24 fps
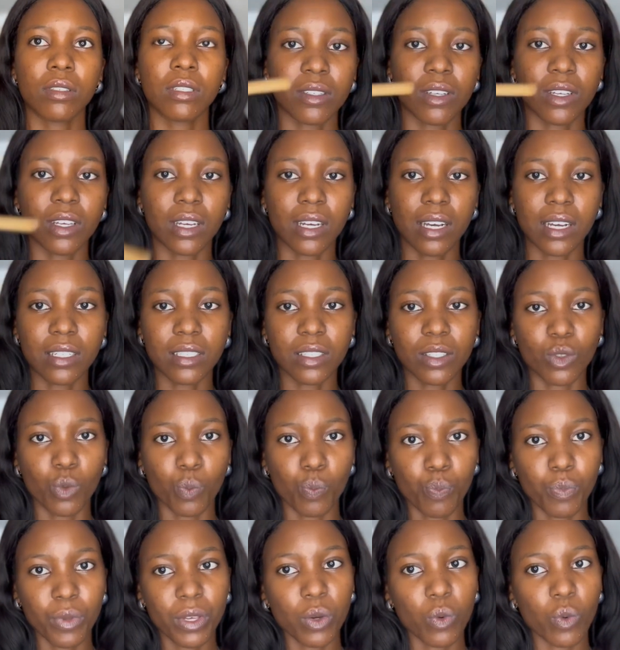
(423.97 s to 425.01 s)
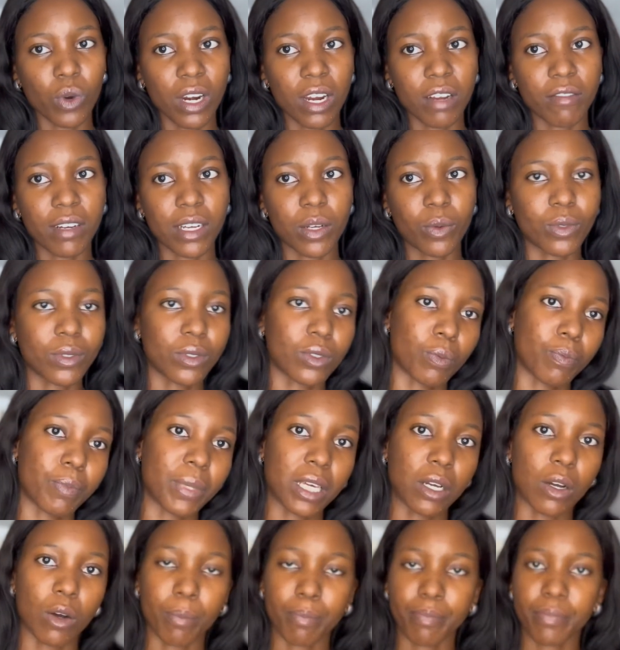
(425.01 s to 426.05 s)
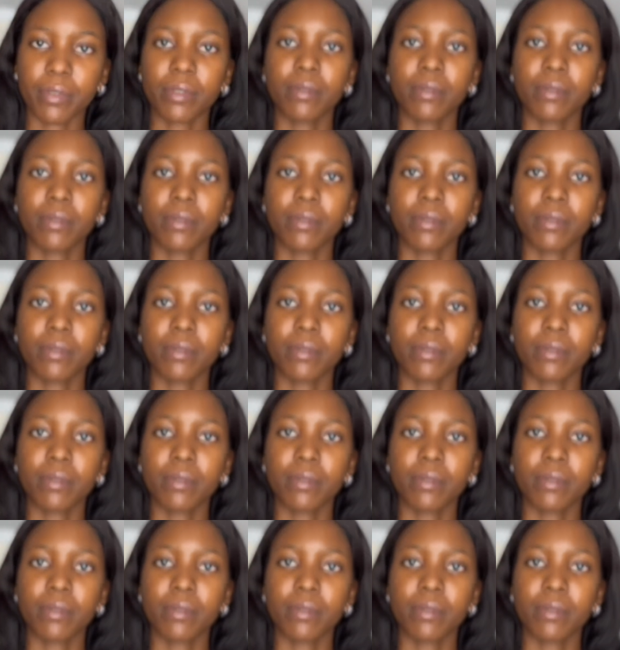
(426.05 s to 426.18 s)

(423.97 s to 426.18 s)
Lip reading: So you can use it to pick whatever you want to pick up.